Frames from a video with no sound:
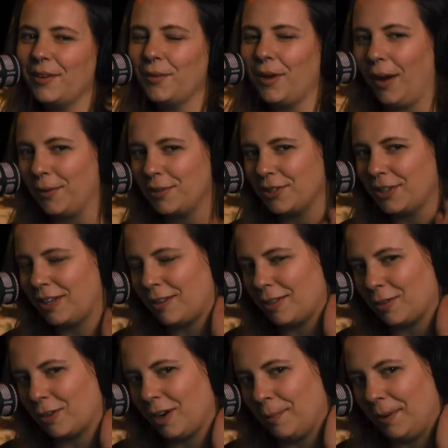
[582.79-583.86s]
I was looking
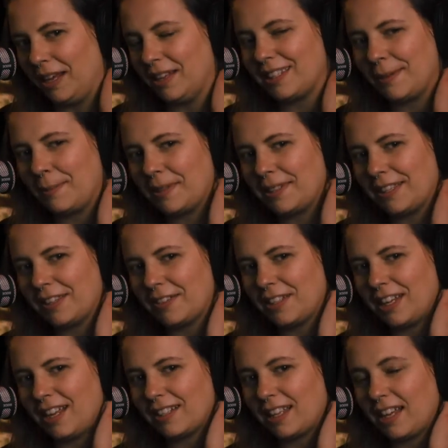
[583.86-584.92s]
through our bank statements the other
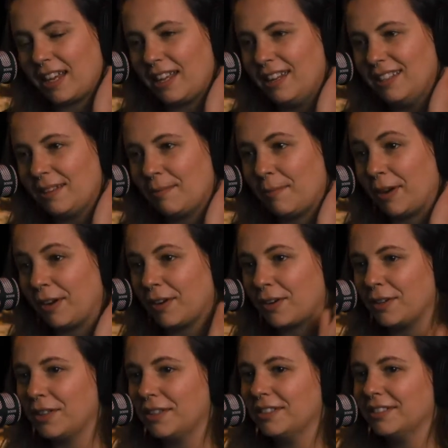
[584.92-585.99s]
day. I was like, it is a
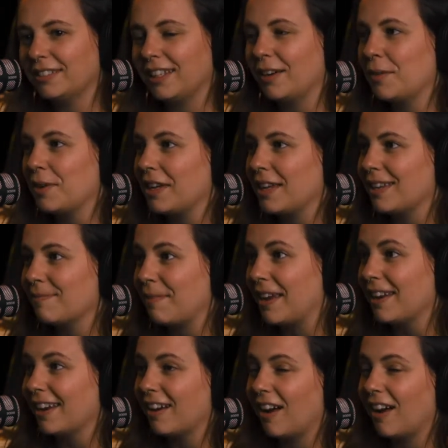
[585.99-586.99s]
miracle that we made it,